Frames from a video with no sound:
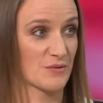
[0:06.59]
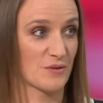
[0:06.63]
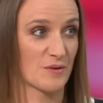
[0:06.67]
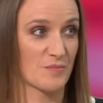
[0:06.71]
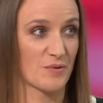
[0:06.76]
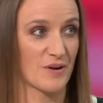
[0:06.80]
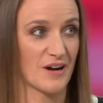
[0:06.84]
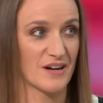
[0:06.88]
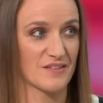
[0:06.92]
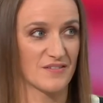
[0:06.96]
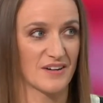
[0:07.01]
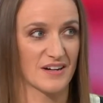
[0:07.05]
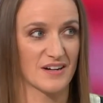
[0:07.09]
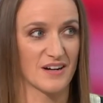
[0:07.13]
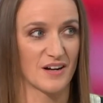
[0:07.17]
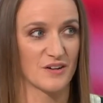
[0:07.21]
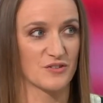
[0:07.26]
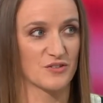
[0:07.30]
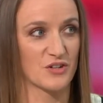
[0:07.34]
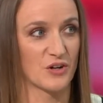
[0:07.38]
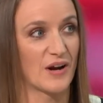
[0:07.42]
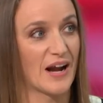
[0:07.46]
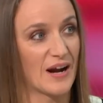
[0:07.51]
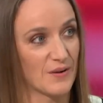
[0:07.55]
you proud
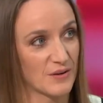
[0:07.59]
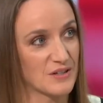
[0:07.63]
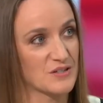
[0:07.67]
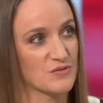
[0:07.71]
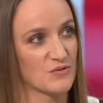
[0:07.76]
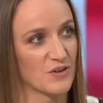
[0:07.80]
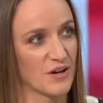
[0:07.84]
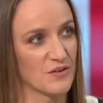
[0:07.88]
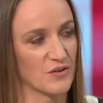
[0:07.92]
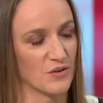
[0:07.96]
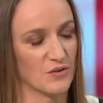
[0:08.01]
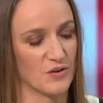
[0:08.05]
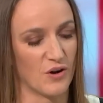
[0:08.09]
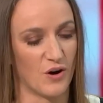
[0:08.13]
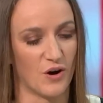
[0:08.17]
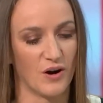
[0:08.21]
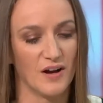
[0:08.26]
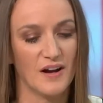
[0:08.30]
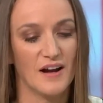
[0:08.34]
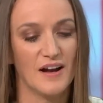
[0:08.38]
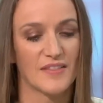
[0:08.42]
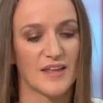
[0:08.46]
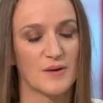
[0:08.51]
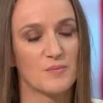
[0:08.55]
to be British. And one
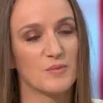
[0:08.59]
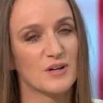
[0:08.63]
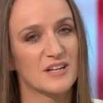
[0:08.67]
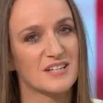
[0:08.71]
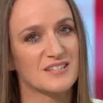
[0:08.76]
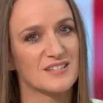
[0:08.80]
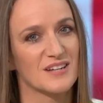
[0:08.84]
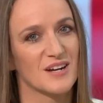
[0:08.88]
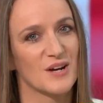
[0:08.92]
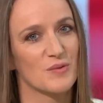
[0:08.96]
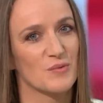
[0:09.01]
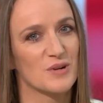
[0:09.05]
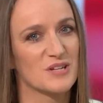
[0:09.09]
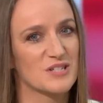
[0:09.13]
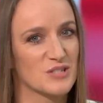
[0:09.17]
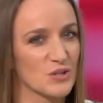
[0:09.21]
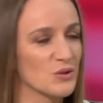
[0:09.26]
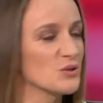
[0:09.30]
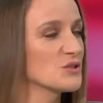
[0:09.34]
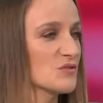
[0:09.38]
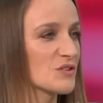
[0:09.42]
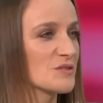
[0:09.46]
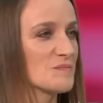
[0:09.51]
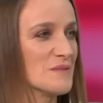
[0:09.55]
of the presenters,
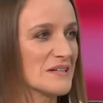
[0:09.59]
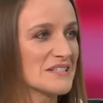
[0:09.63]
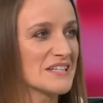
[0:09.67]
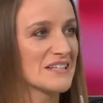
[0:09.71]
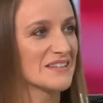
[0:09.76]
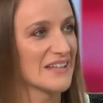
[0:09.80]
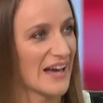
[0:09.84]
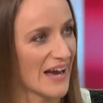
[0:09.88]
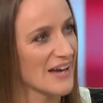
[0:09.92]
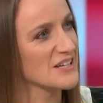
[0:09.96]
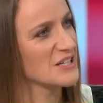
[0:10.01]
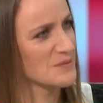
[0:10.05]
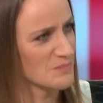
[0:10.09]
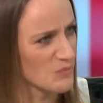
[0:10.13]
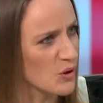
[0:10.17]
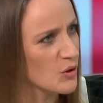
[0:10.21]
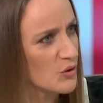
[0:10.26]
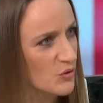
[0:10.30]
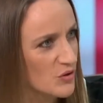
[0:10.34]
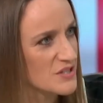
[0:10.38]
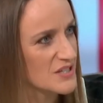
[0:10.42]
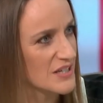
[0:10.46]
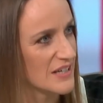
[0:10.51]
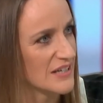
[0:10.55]
Richard Madeley,
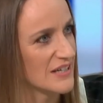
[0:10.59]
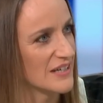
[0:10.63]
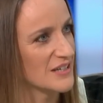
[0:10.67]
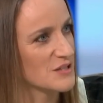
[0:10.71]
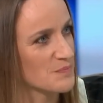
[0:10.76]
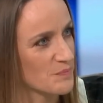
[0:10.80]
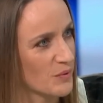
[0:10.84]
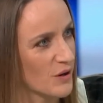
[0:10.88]
suggested